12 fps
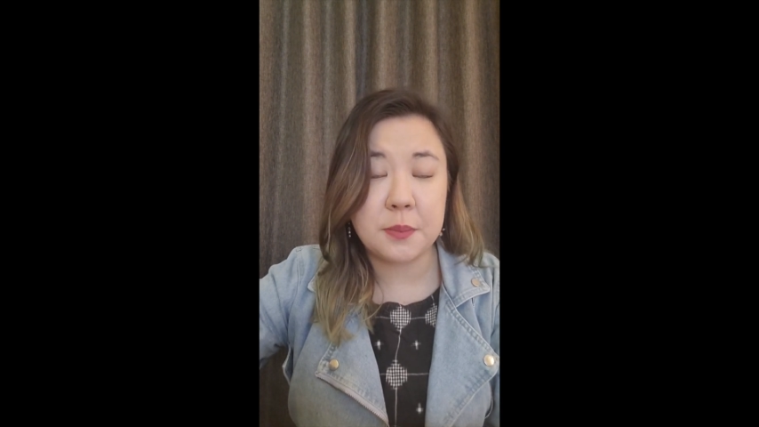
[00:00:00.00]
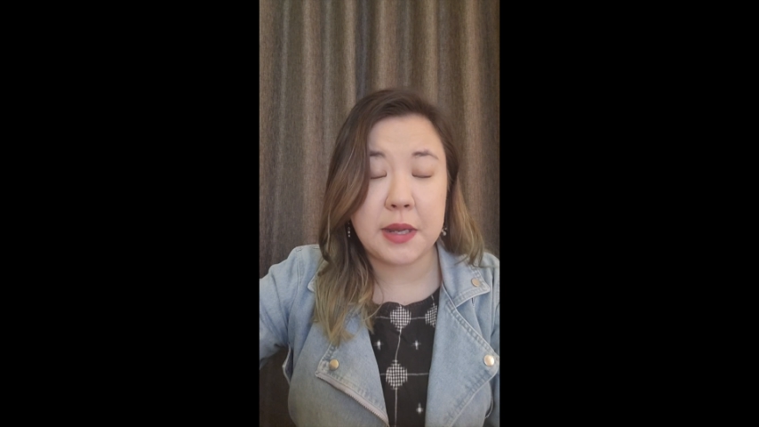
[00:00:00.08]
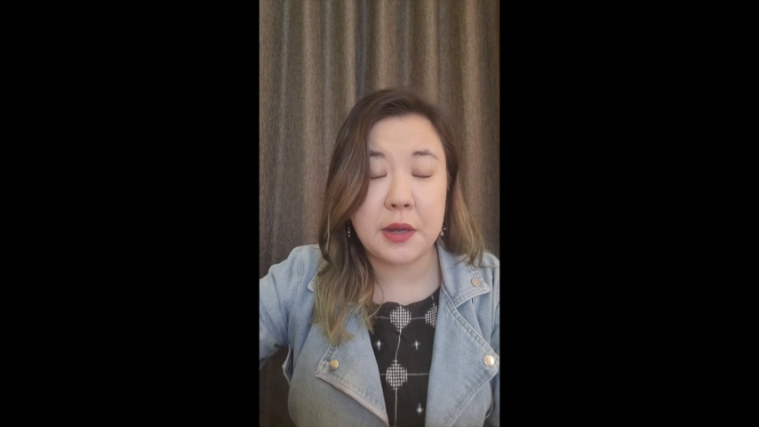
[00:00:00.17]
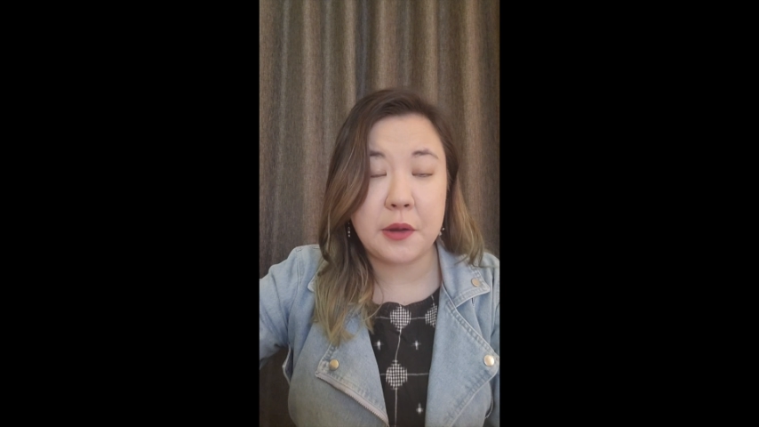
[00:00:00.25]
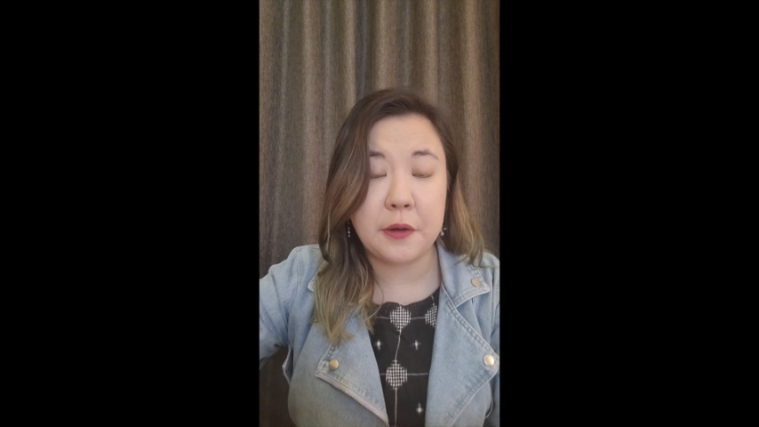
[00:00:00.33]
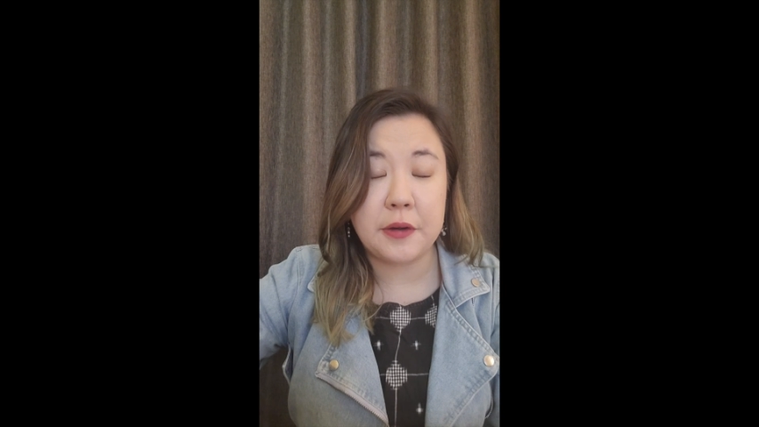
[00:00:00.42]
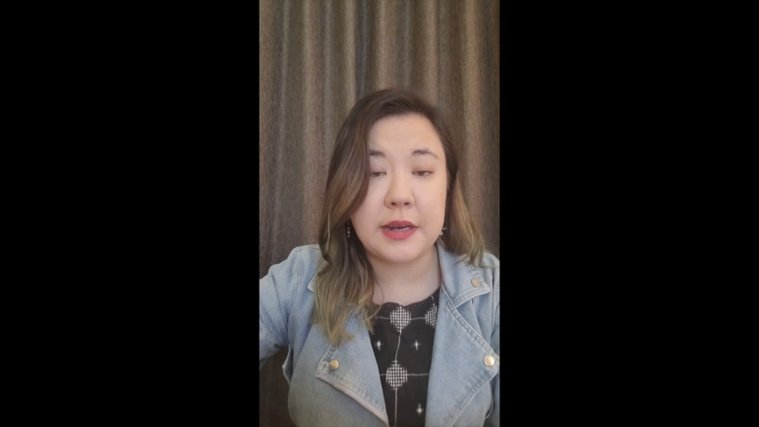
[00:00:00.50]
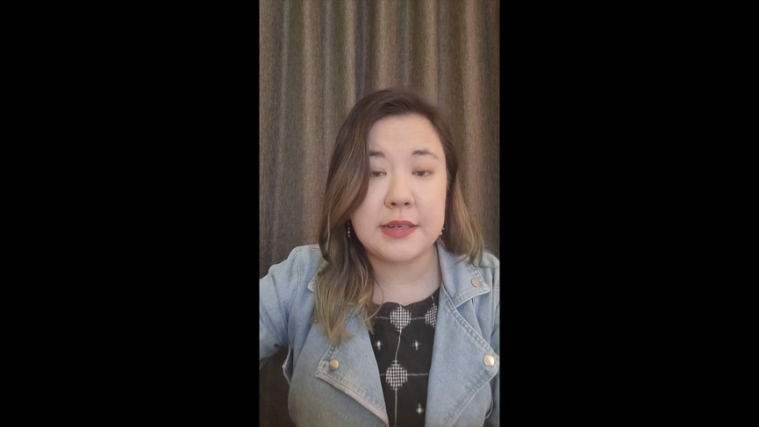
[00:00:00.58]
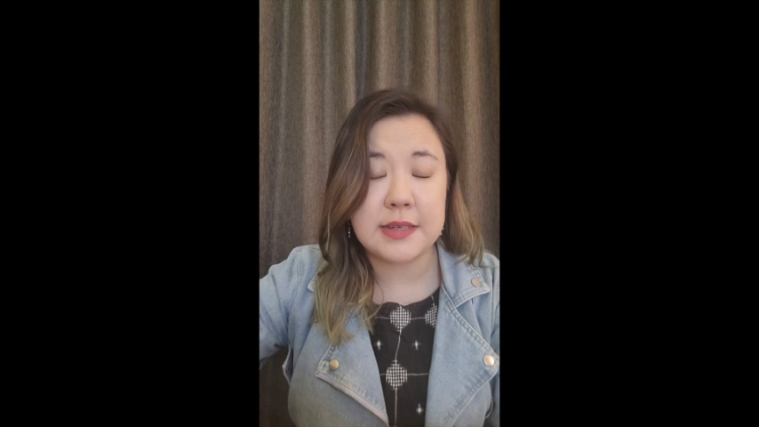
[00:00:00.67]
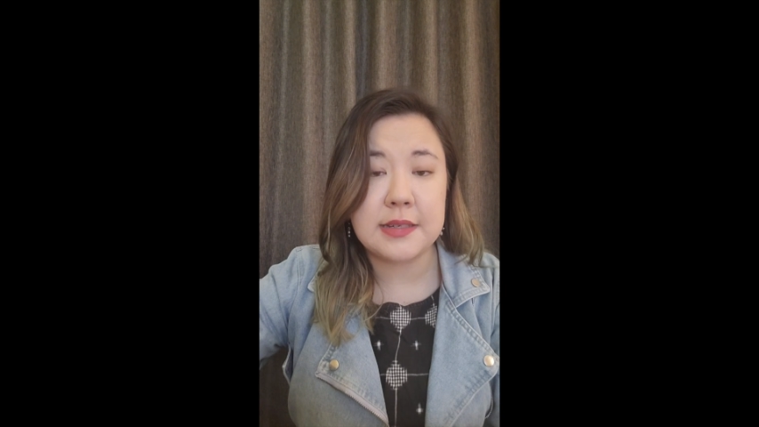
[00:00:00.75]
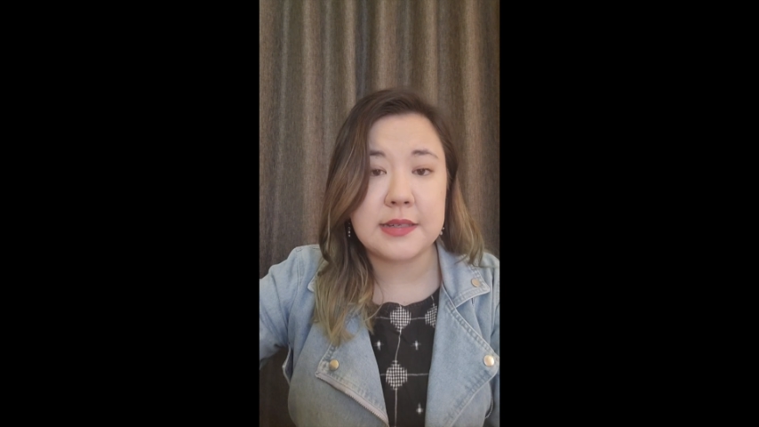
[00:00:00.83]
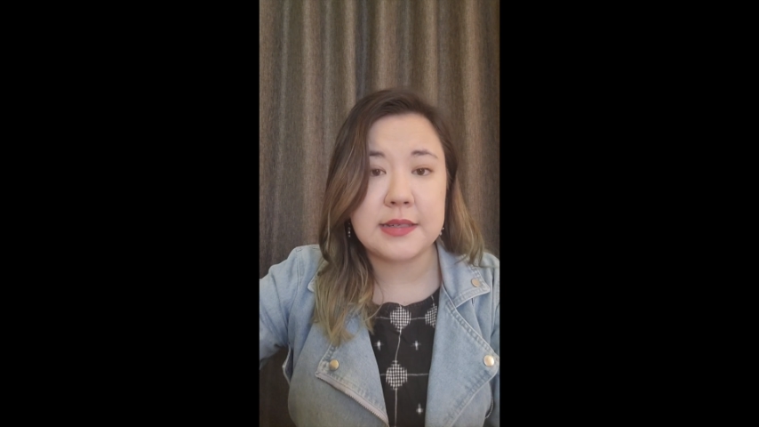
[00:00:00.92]
my own
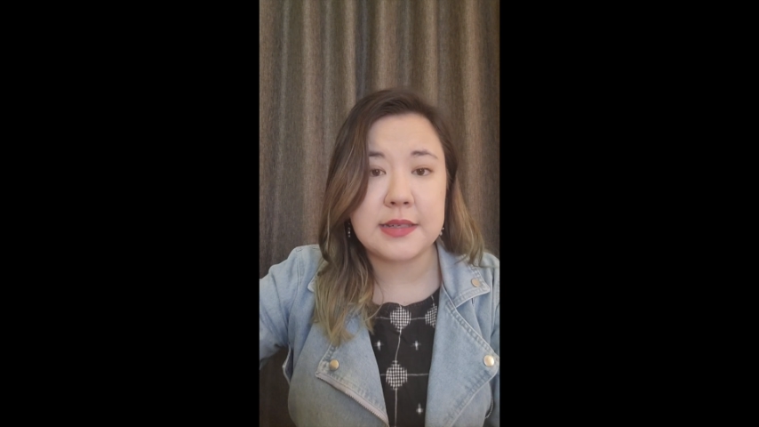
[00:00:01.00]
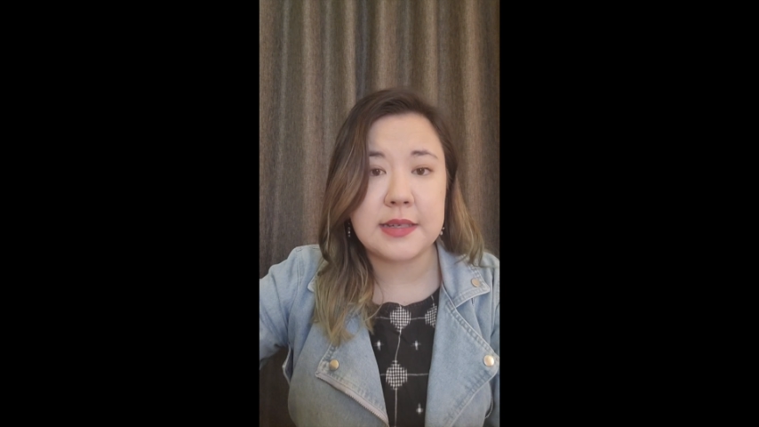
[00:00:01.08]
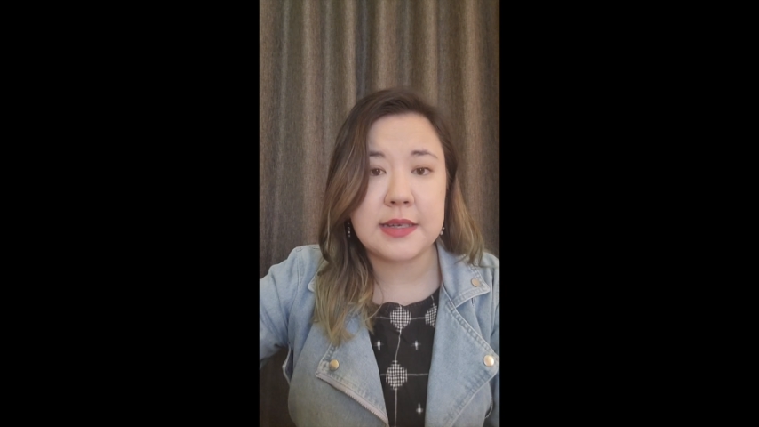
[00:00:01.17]
identity